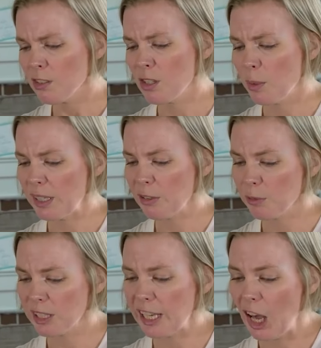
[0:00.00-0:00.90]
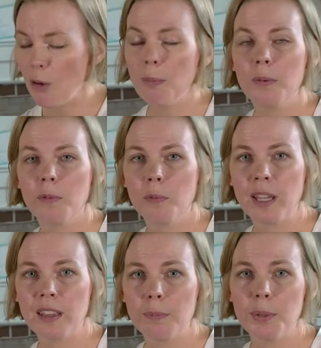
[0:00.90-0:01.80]
So it can really help
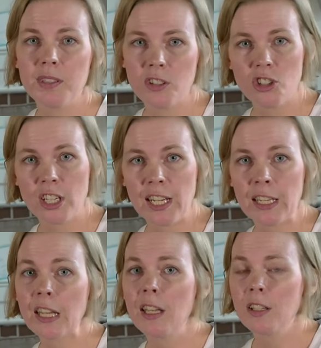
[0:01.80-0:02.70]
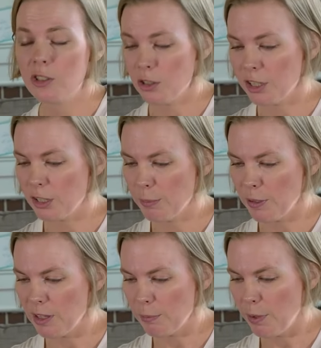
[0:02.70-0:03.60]
with positioning during your
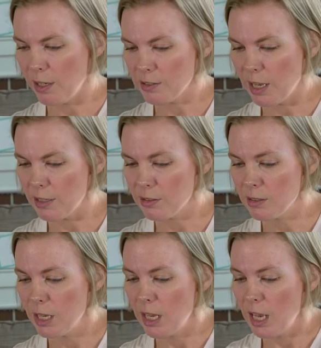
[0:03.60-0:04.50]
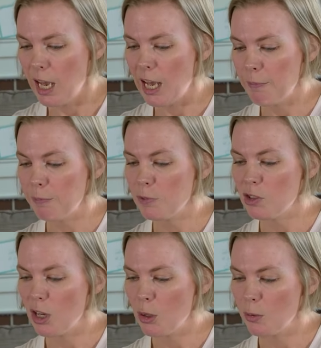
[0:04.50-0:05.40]
birthing process. Um,
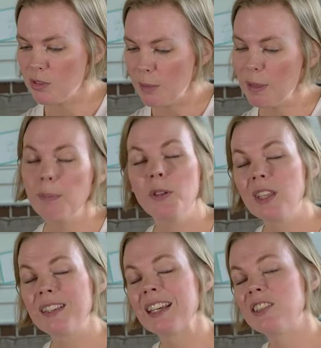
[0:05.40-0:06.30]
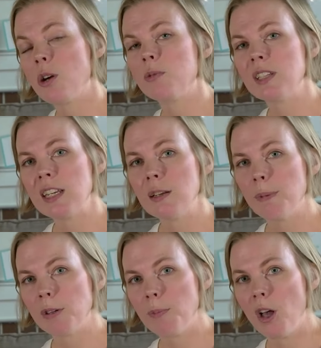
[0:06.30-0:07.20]
so some people think they don't need a
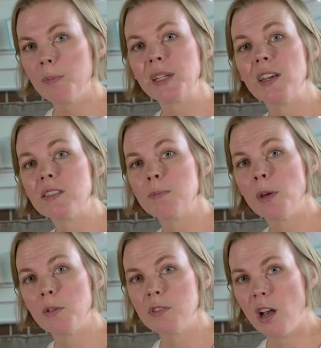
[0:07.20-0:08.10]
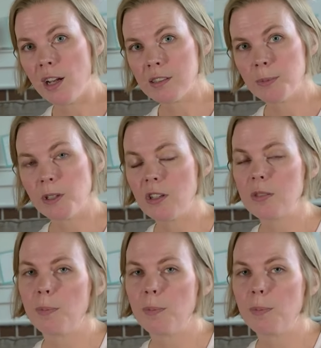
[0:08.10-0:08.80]
birth ball because most hospitals